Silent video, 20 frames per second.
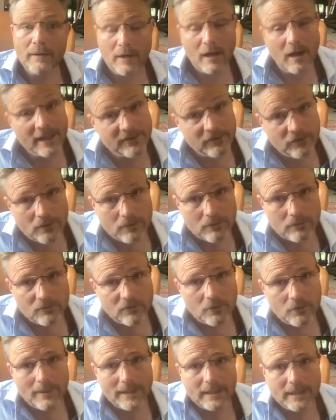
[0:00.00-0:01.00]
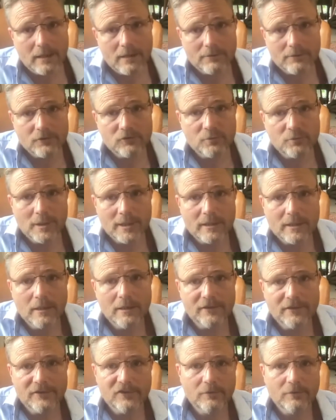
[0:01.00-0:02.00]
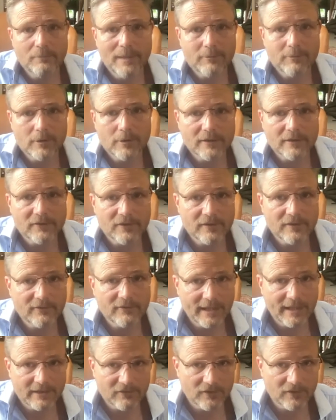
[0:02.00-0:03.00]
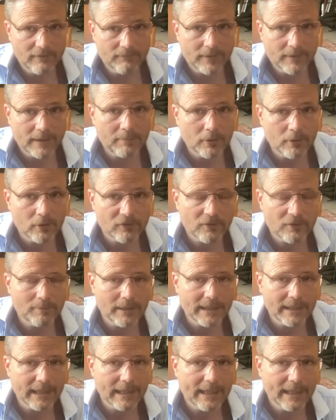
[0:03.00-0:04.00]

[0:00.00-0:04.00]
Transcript: I, do do encourage my clients to memorize the text if they possibly can.